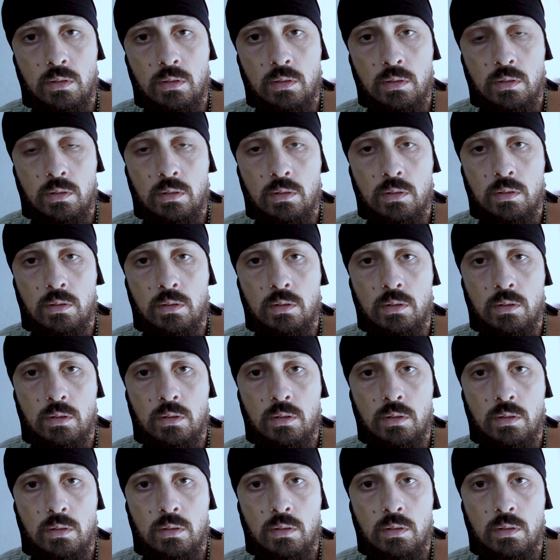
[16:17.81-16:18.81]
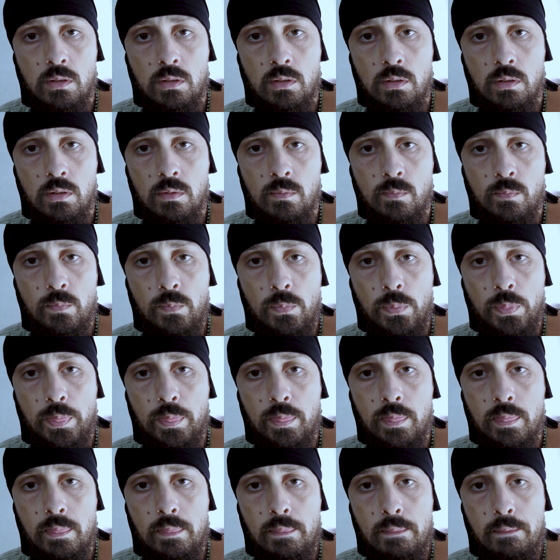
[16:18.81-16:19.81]

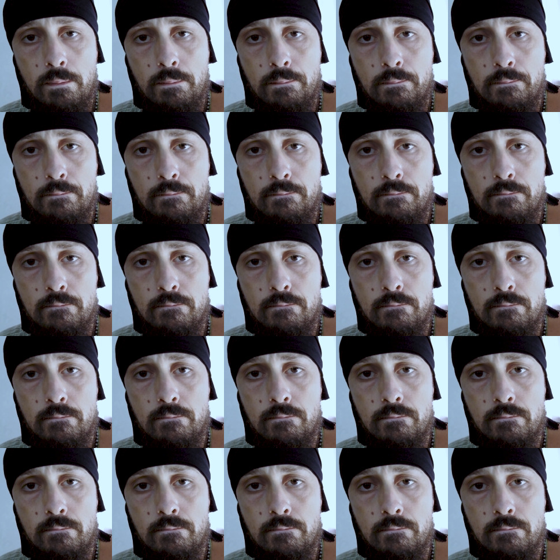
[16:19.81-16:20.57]
No one is speaking in this clip.